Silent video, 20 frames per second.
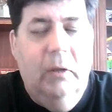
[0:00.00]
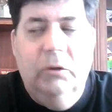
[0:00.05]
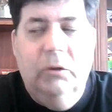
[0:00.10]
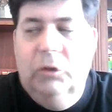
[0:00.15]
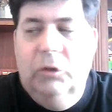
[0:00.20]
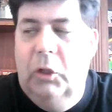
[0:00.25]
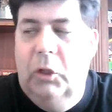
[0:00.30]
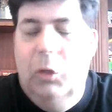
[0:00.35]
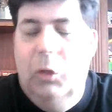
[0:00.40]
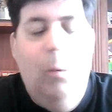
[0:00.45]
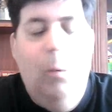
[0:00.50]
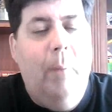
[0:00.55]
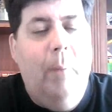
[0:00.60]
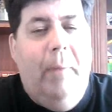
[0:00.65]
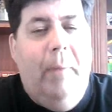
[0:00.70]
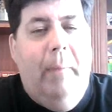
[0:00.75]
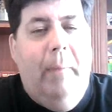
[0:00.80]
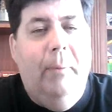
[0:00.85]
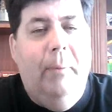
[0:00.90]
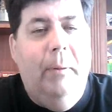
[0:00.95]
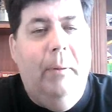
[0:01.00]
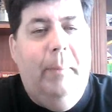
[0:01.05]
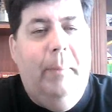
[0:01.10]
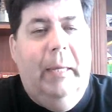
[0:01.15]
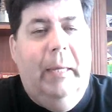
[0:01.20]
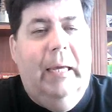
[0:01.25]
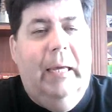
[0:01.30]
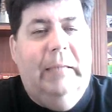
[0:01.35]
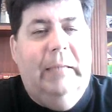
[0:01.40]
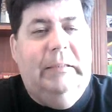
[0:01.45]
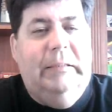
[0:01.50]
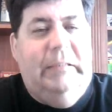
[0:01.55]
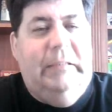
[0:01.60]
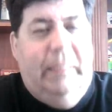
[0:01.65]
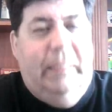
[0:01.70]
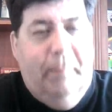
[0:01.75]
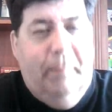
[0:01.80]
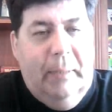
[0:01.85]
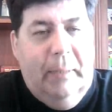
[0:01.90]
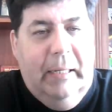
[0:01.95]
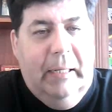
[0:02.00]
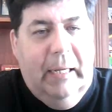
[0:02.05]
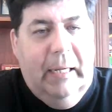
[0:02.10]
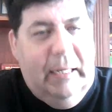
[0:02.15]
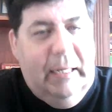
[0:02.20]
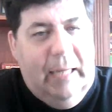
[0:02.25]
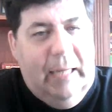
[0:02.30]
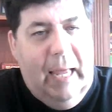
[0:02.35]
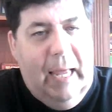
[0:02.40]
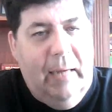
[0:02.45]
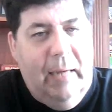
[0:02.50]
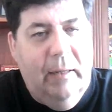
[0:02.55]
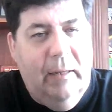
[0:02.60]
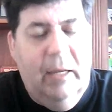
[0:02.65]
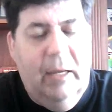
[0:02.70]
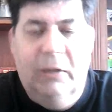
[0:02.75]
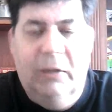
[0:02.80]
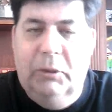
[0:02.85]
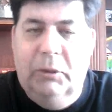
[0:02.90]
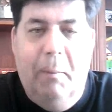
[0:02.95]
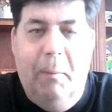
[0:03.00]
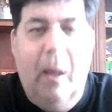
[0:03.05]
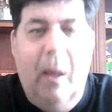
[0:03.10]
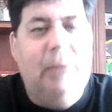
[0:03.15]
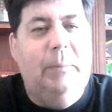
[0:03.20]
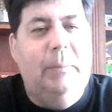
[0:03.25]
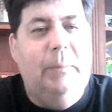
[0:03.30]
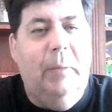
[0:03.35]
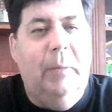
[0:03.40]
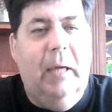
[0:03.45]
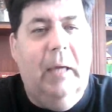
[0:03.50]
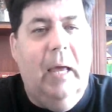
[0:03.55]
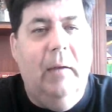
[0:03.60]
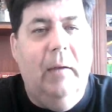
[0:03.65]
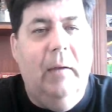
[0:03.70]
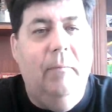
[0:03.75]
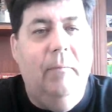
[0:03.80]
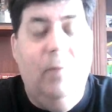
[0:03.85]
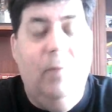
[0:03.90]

So you want people to be as deeply in debt as you possibly can.